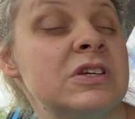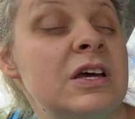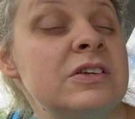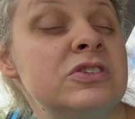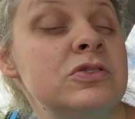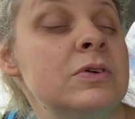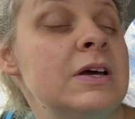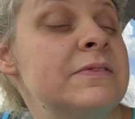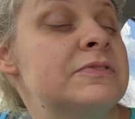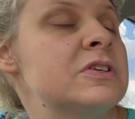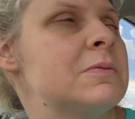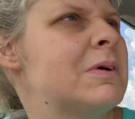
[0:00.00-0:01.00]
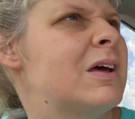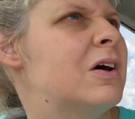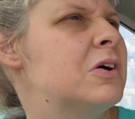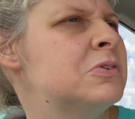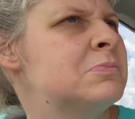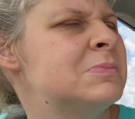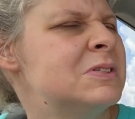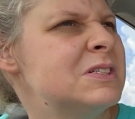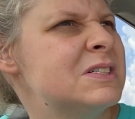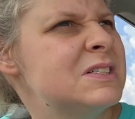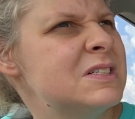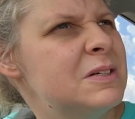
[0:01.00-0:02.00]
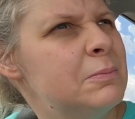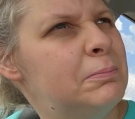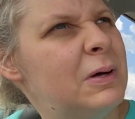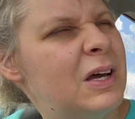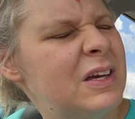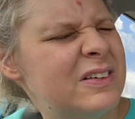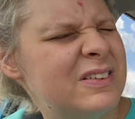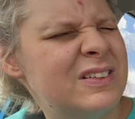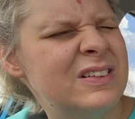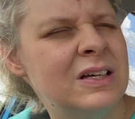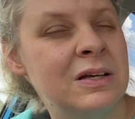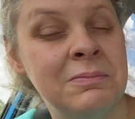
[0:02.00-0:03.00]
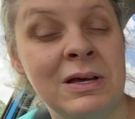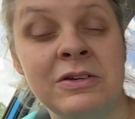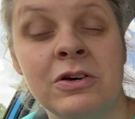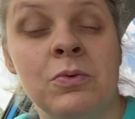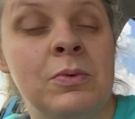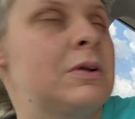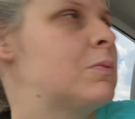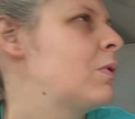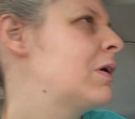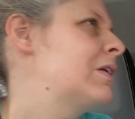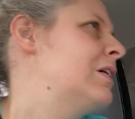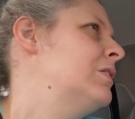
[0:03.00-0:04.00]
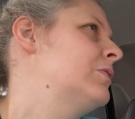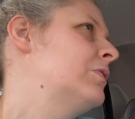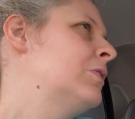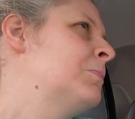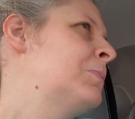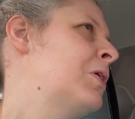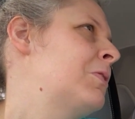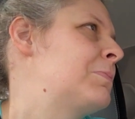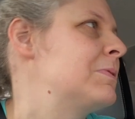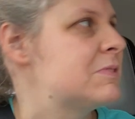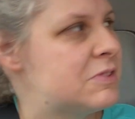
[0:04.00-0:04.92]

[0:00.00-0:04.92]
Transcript: Yeah, I do have some at home but um, I don't want to run out on purpose.